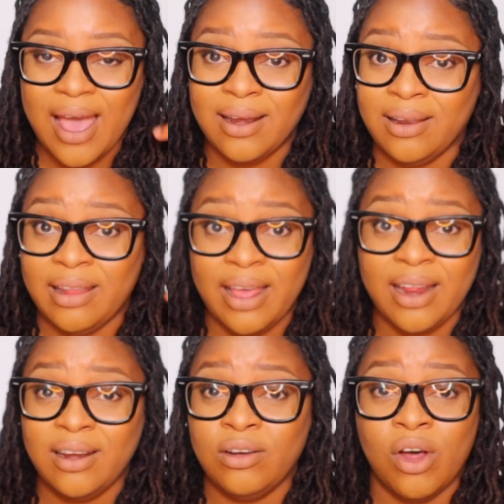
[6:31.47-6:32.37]
and
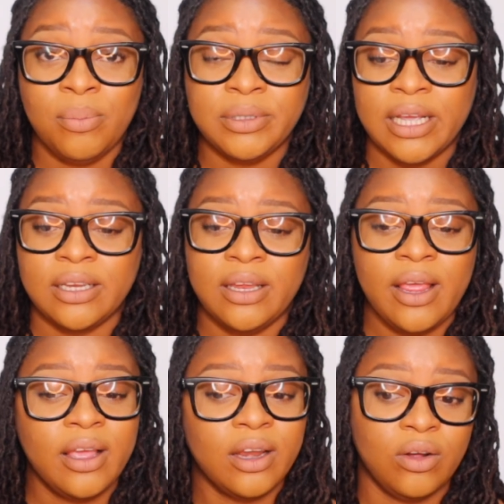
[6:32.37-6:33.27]
then not protecting your
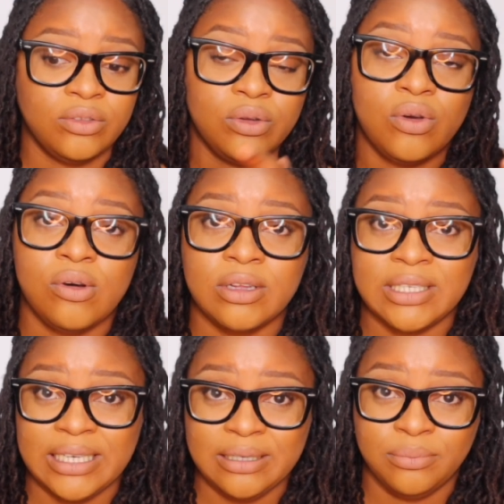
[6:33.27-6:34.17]
hair can also cause
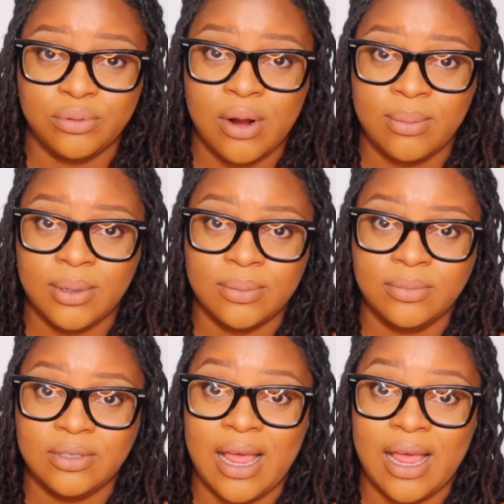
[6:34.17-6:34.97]
lint problems